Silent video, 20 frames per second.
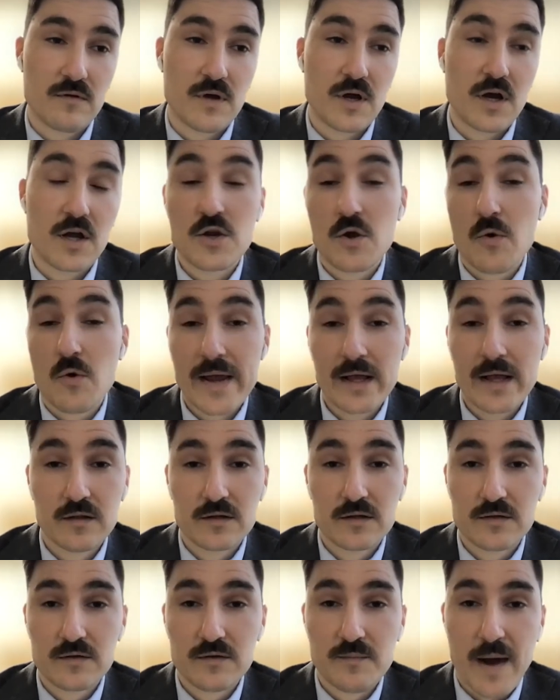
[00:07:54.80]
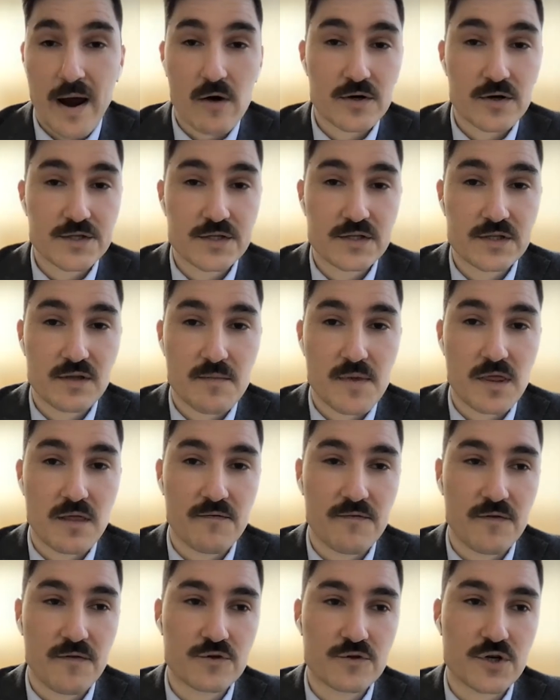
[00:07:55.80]
a New England power system in the
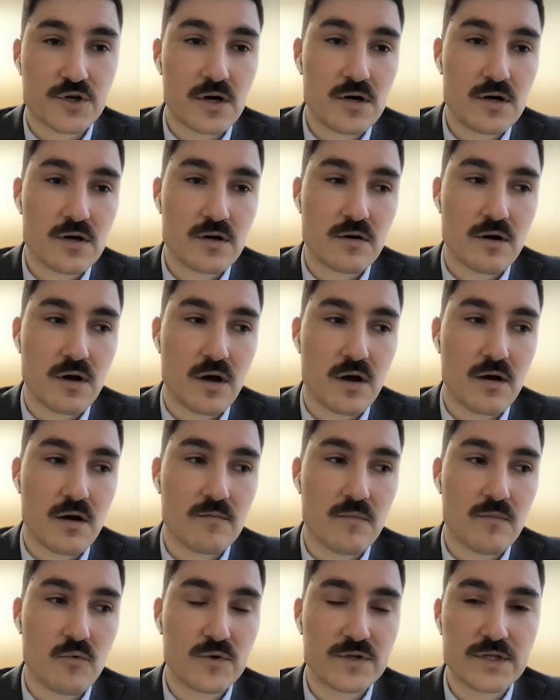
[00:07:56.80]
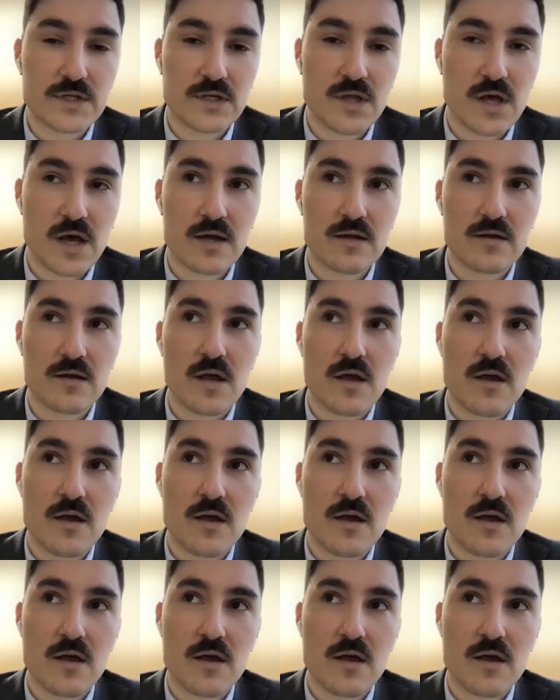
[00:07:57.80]
future, we see that